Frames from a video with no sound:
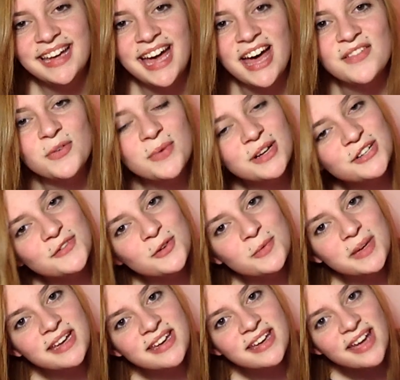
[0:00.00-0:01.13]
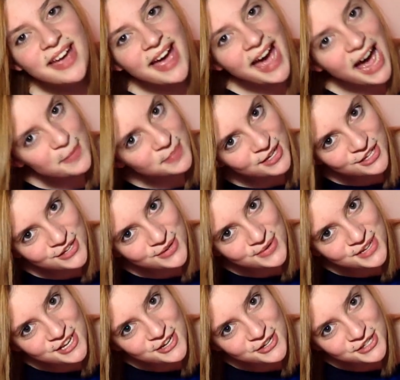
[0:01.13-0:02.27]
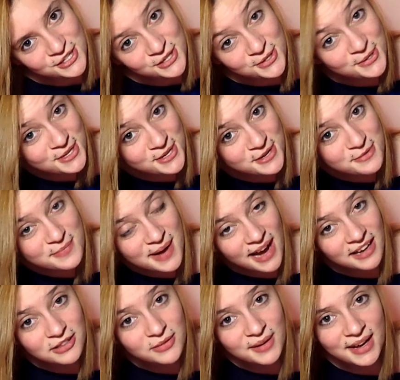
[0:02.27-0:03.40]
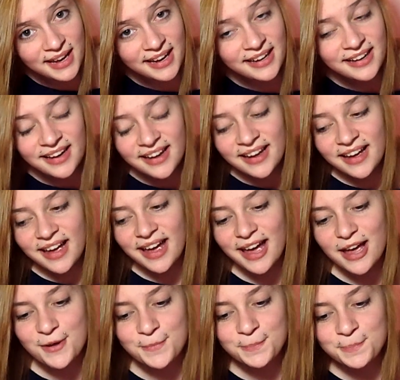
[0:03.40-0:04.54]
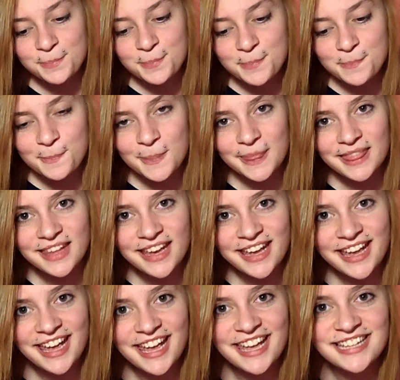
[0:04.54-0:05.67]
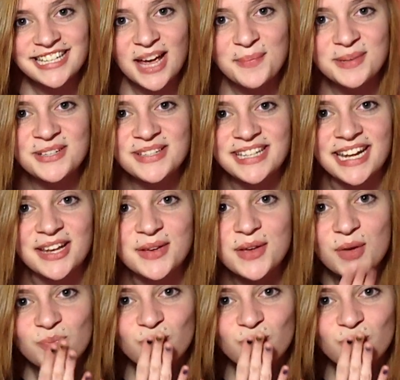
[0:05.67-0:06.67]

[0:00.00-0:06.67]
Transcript: Have a wonderful week. Happy New Year to you, by the way. And happy Tuesday.